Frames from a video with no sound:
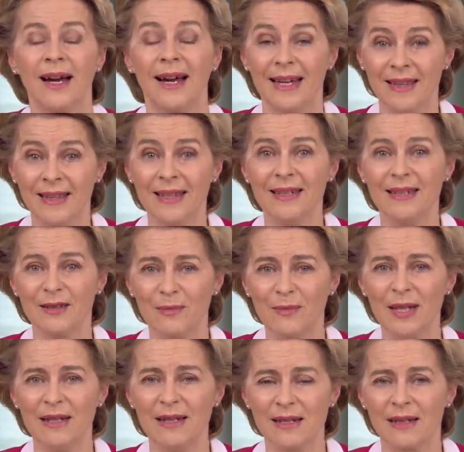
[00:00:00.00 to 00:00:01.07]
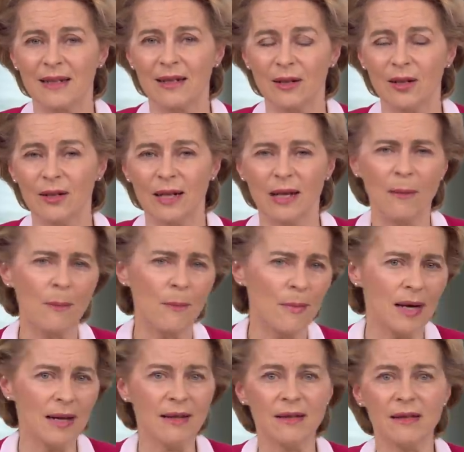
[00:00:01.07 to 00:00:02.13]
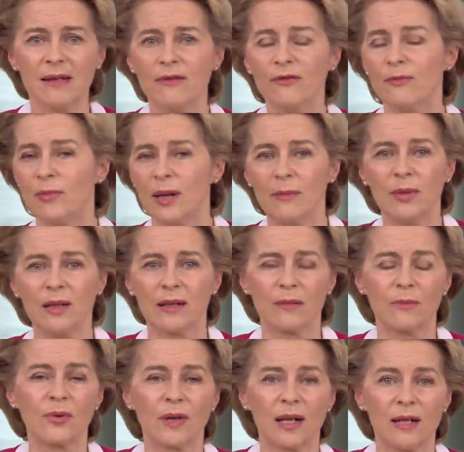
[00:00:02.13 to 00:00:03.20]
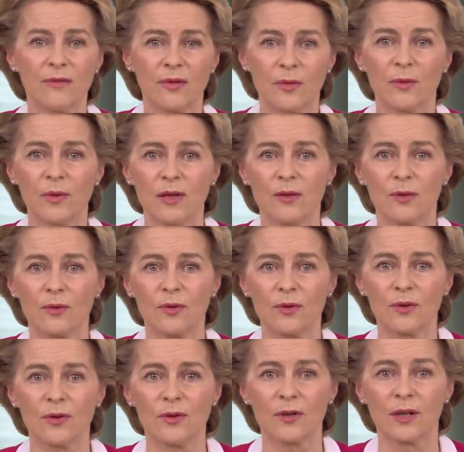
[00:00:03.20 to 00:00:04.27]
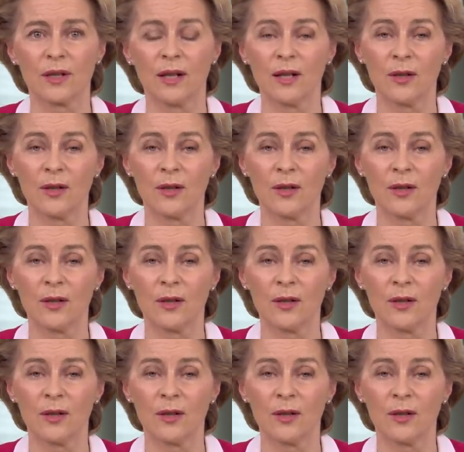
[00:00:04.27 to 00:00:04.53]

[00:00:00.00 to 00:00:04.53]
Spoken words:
And this means unlocking massive public and private resources